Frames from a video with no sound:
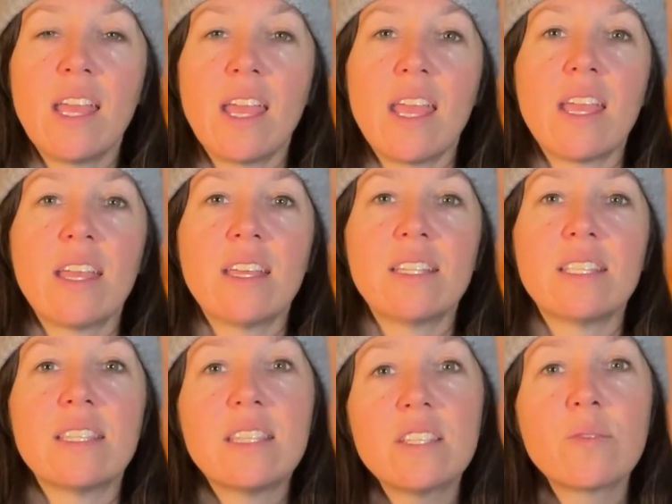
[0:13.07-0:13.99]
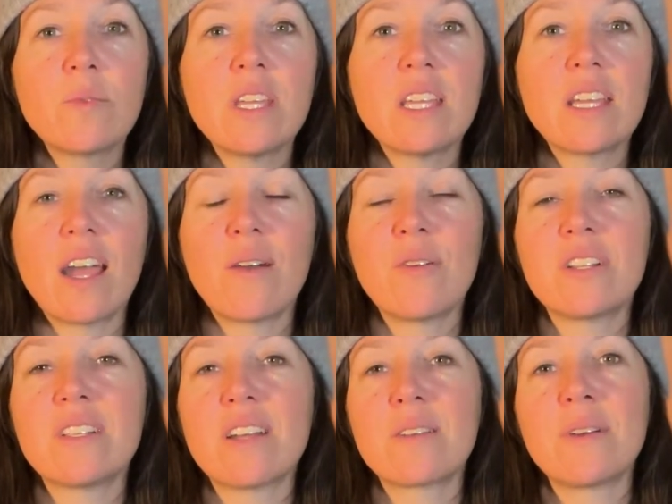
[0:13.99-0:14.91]
And this week, I want
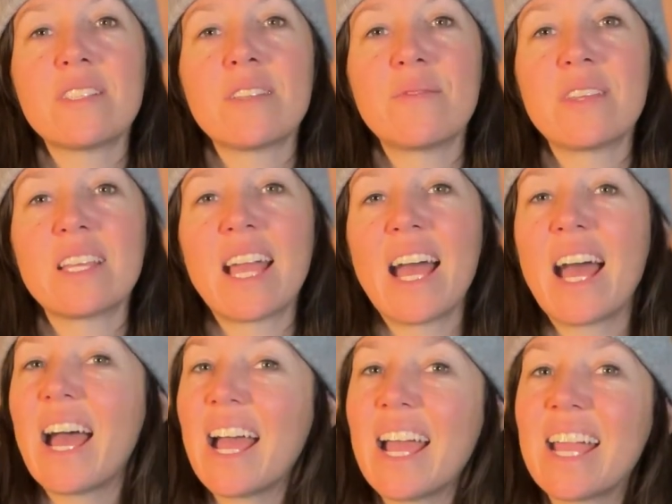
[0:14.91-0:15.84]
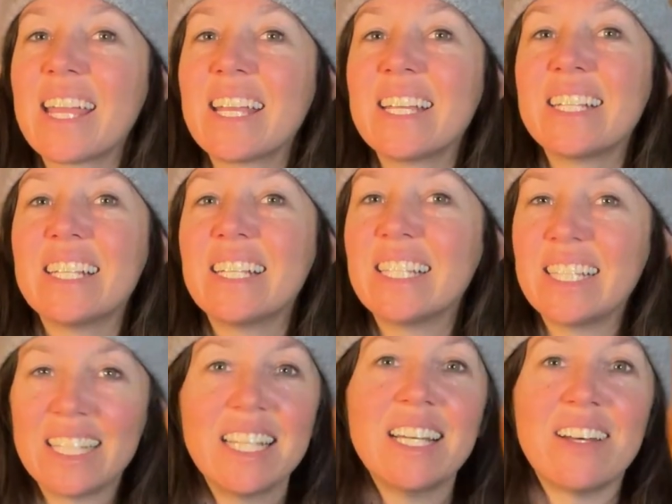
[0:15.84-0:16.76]
to talk about something I
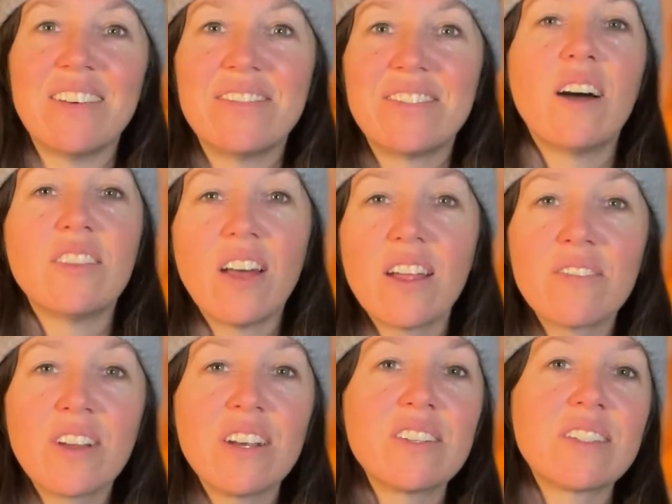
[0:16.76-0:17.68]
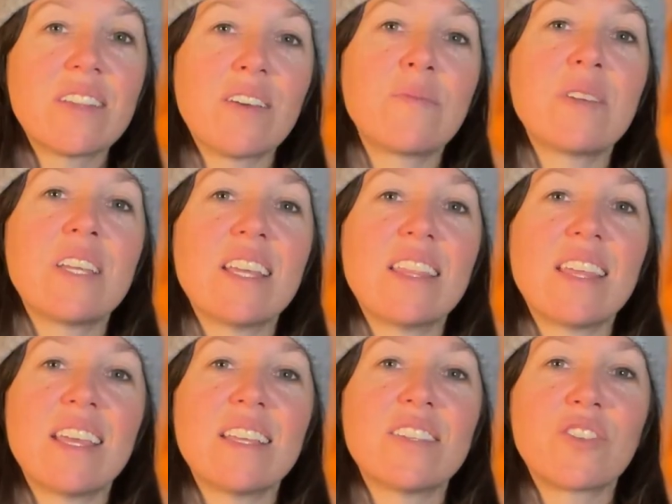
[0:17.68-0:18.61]
love. A lot of writers tell me
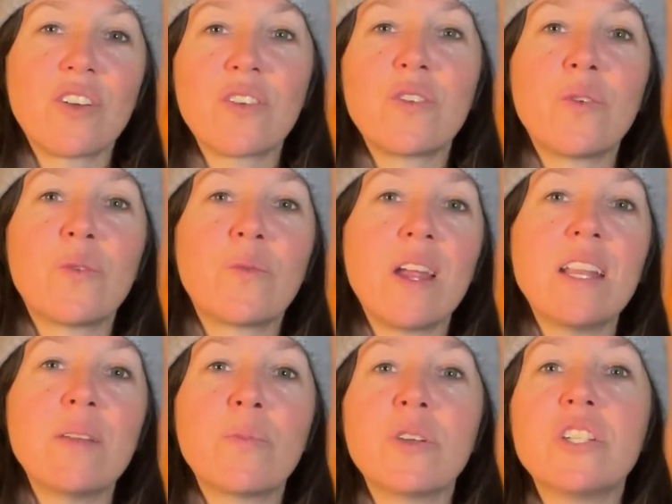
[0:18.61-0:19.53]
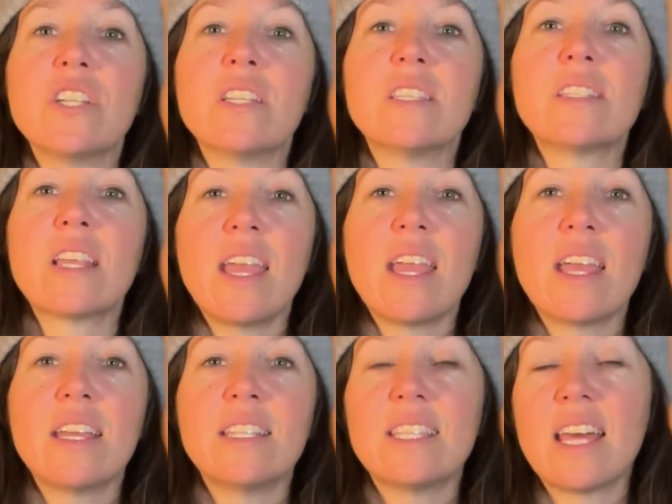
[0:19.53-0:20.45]
they struggle writing bridges
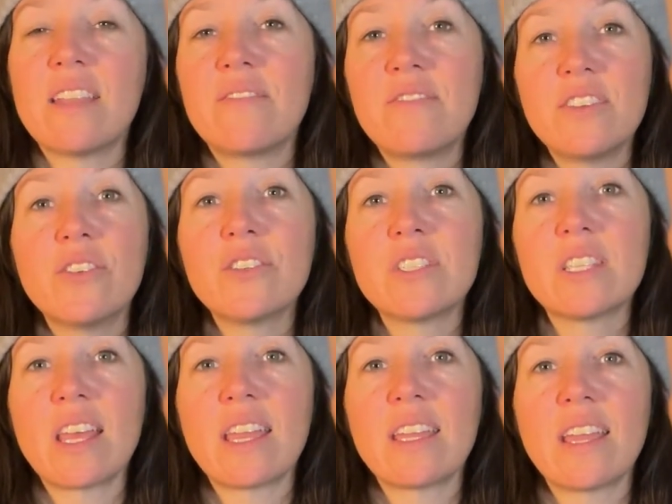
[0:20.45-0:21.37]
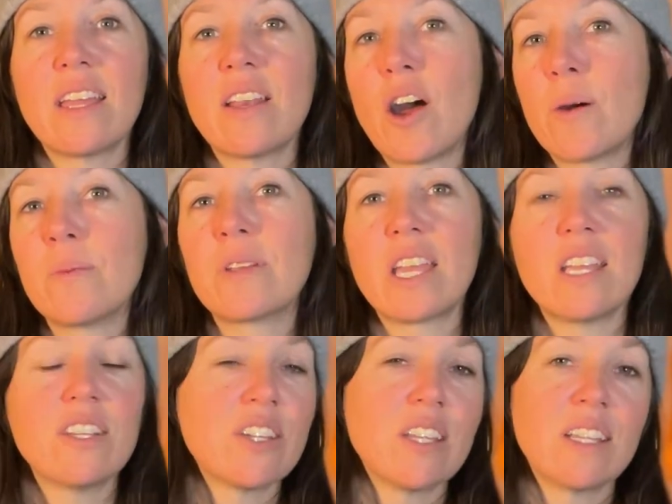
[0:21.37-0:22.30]
and that it feels like an
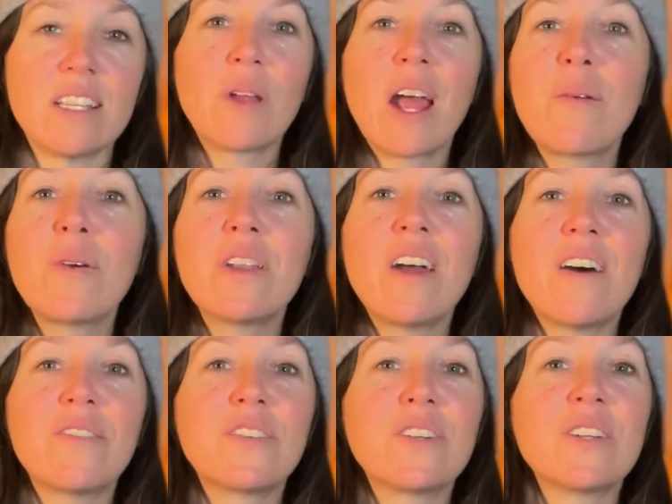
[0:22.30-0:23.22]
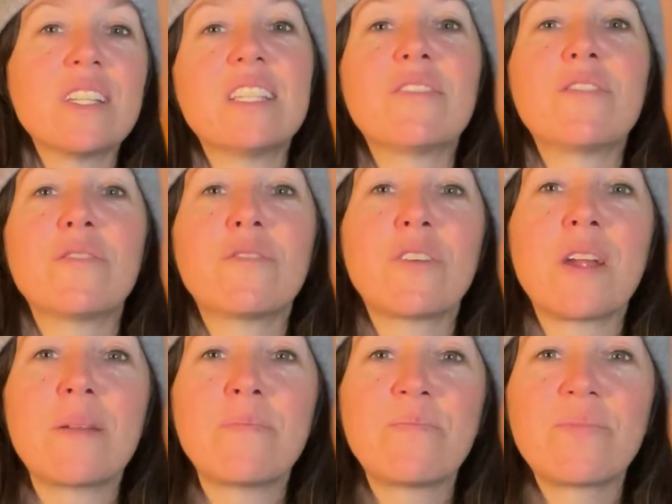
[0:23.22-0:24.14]
obligation, but I want to offer a different
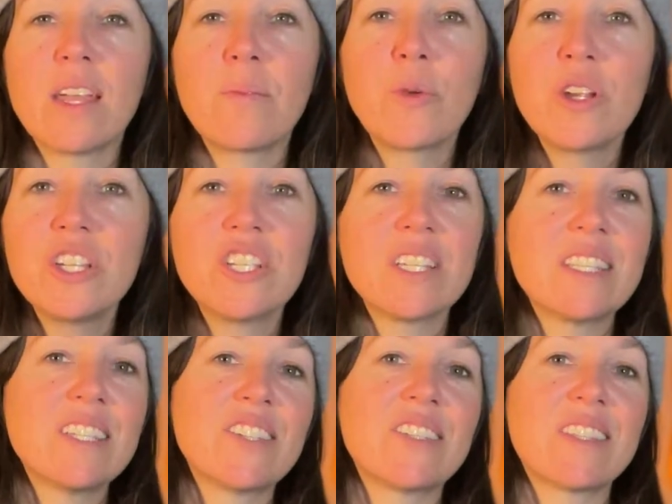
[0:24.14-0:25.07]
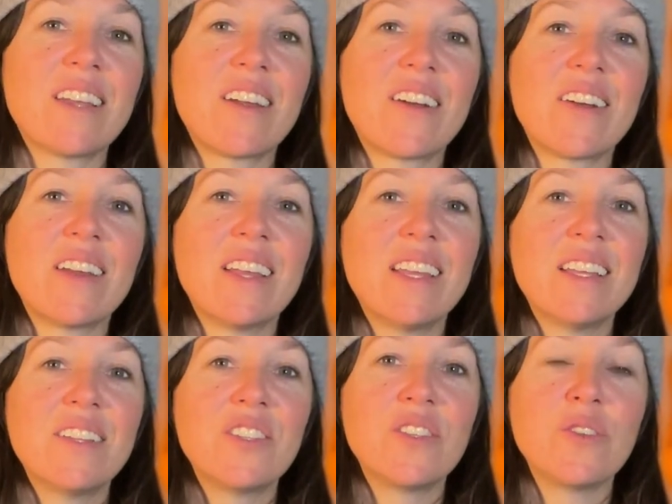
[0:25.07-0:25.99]
frame. A bridge isn't just there
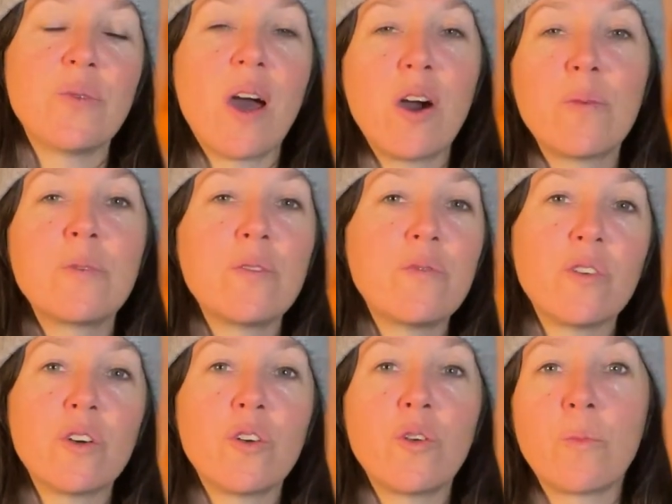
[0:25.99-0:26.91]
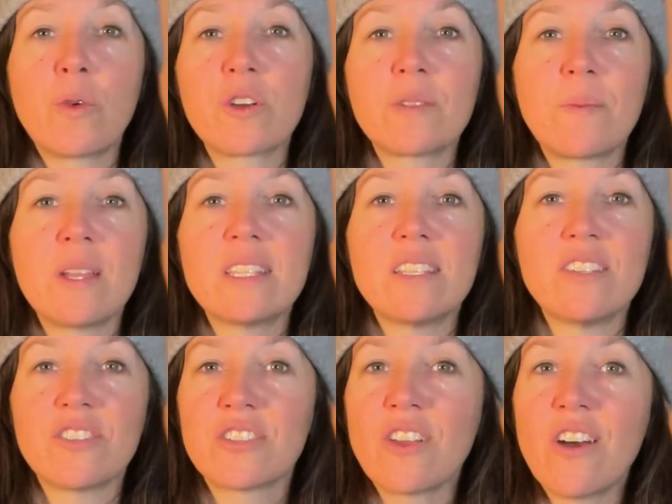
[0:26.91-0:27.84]
to help you fill more space in
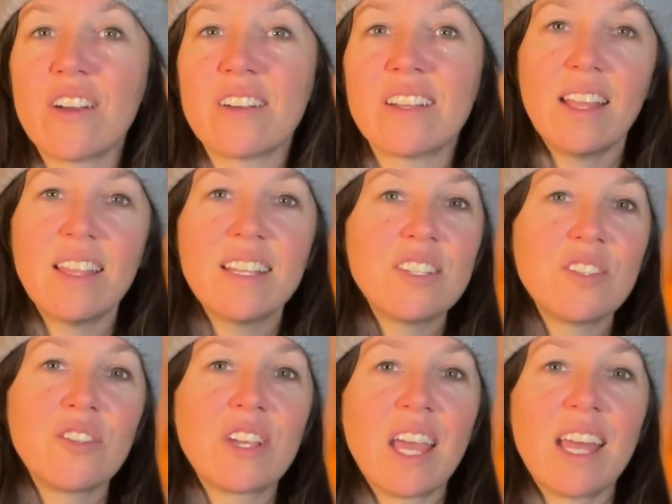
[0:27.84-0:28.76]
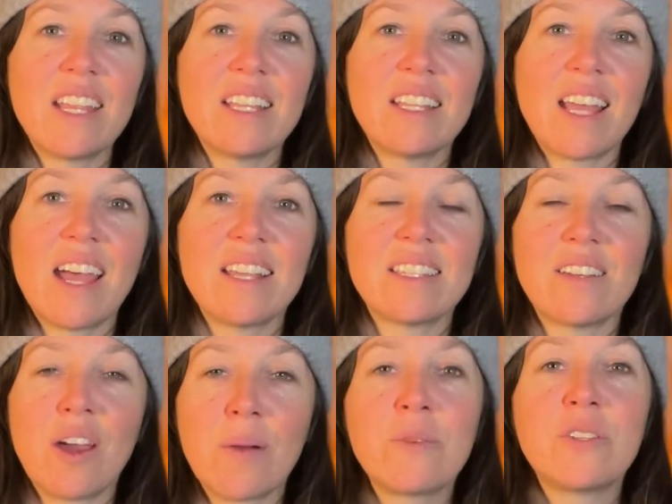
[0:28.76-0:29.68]
your song. I like to look at it as an
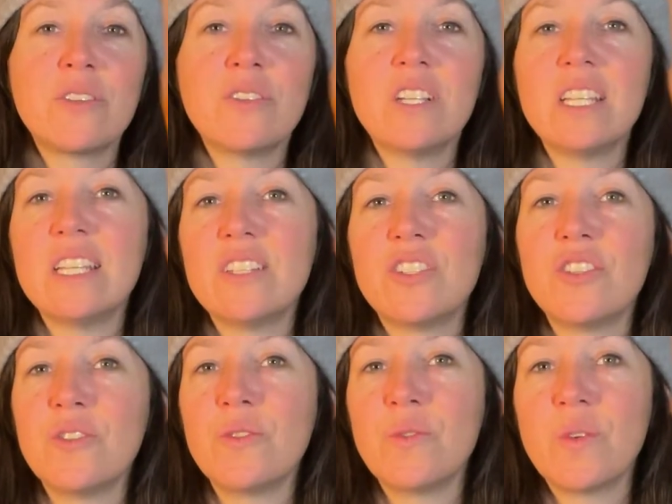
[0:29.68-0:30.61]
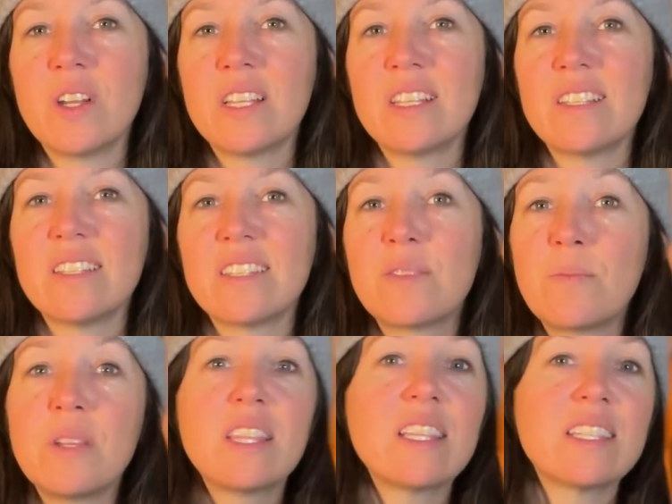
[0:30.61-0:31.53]
opportunity to
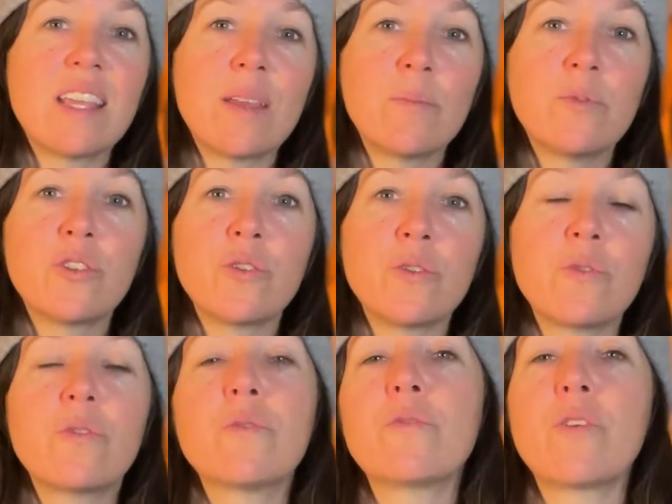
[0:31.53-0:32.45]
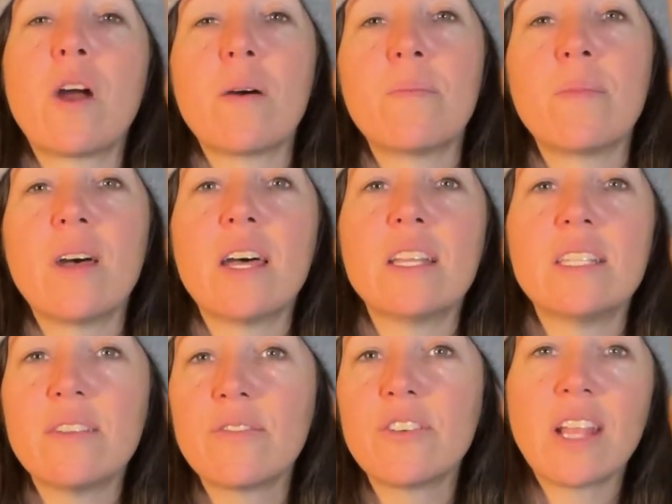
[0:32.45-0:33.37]
speak the same truth from a
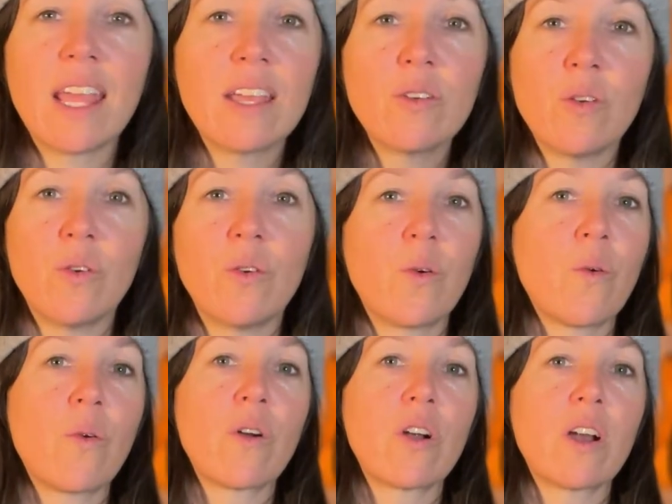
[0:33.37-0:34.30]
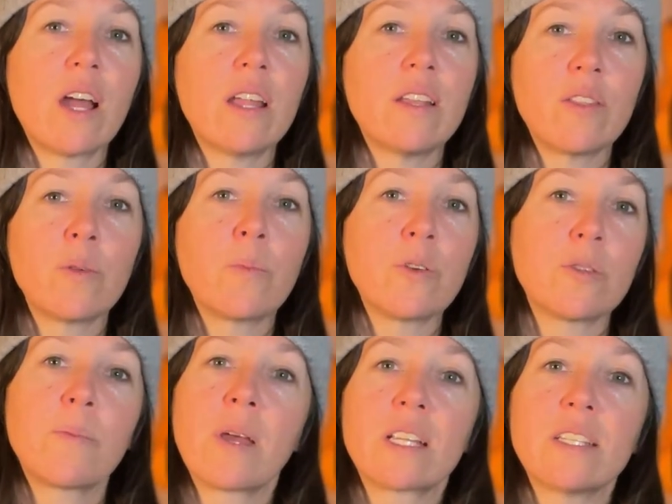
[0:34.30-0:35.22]
different angle or another
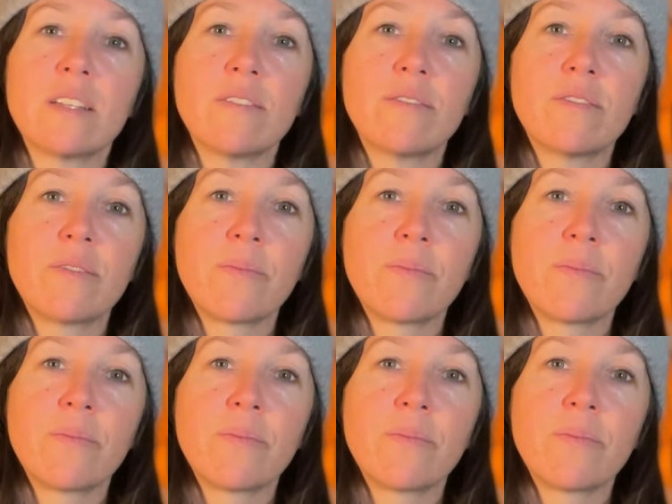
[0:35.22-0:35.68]
perspective.